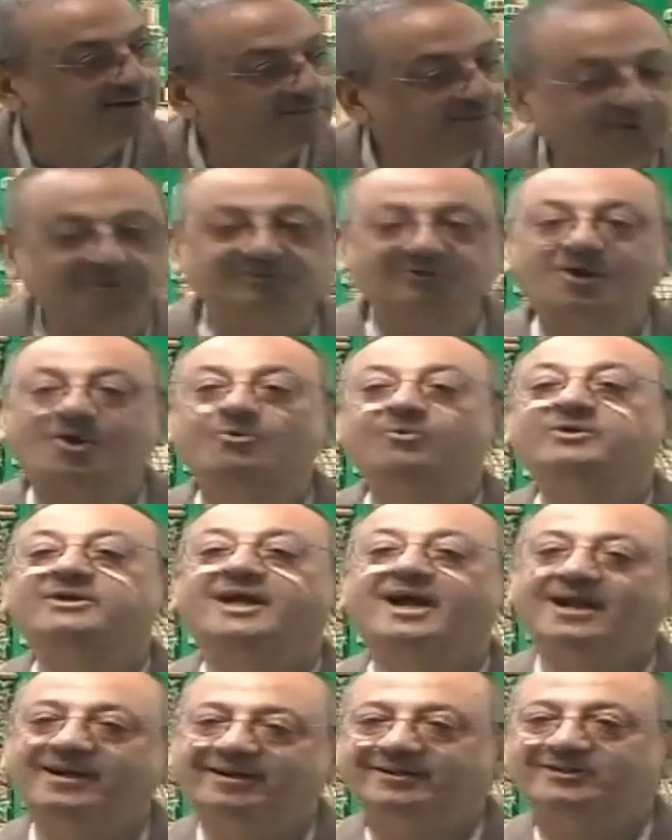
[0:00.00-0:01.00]
Because now
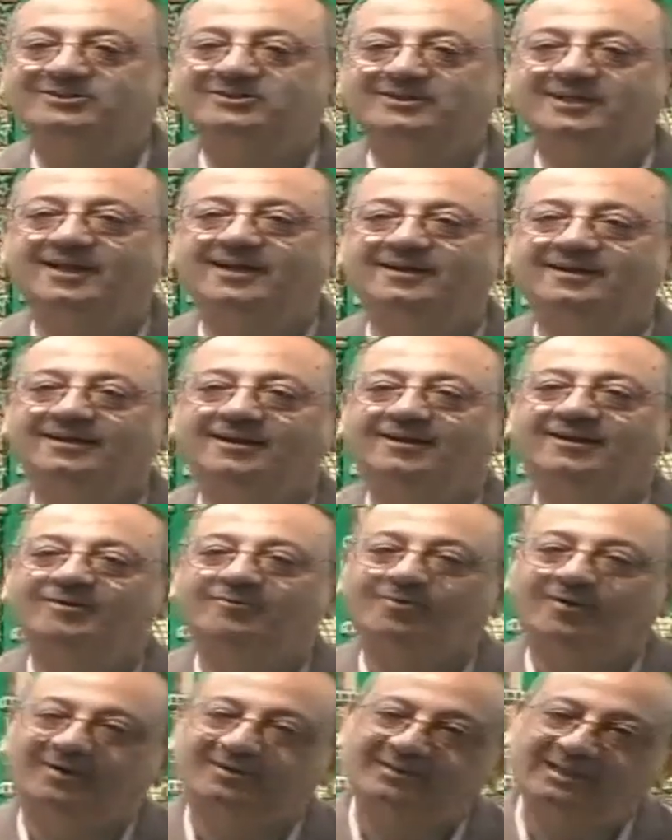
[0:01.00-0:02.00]
we understand
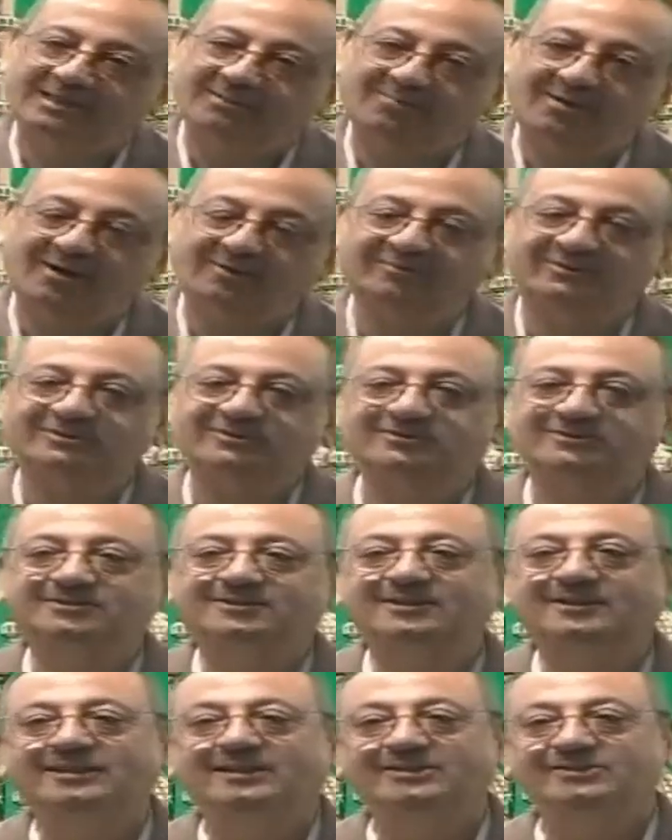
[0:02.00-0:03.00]
what the Imam
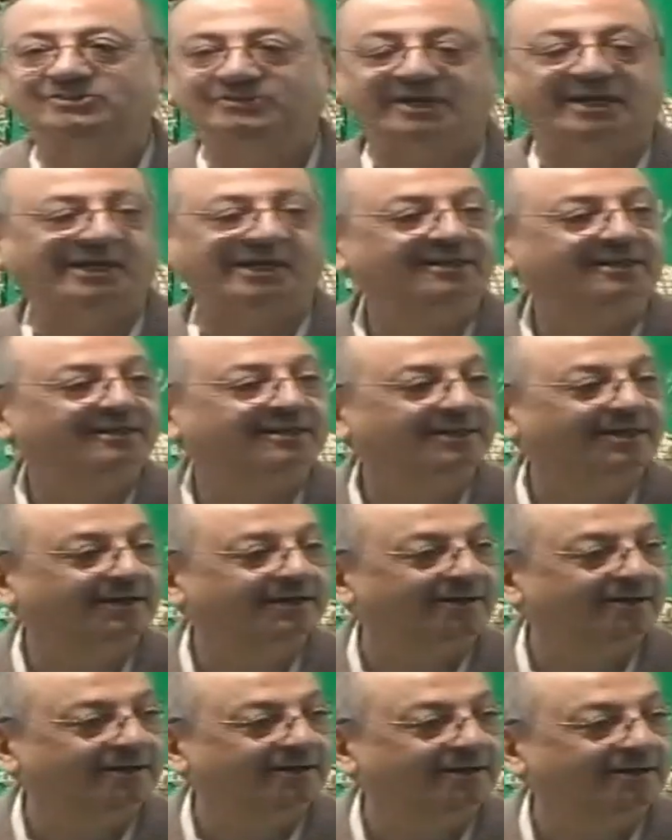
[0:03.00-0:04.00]
is saying in
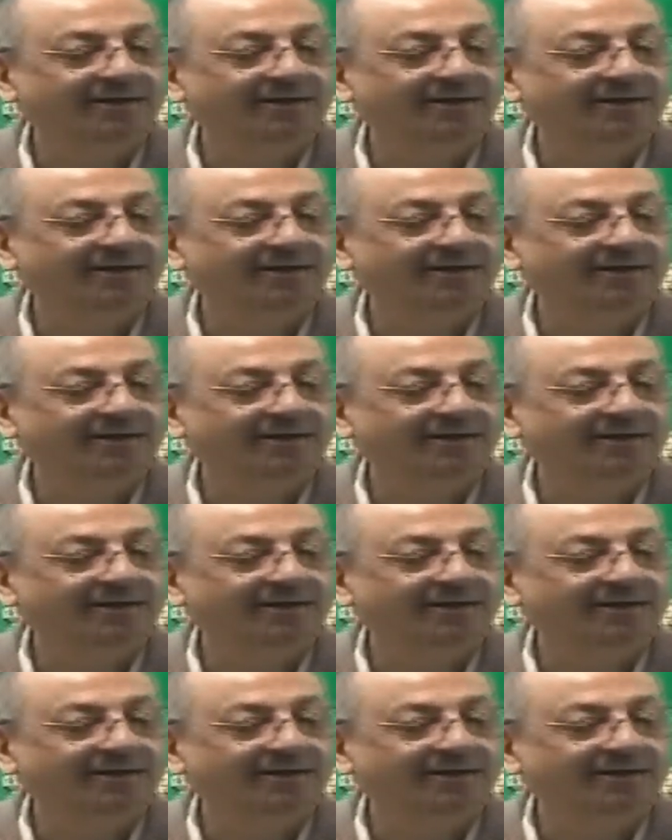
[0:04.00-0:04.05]
that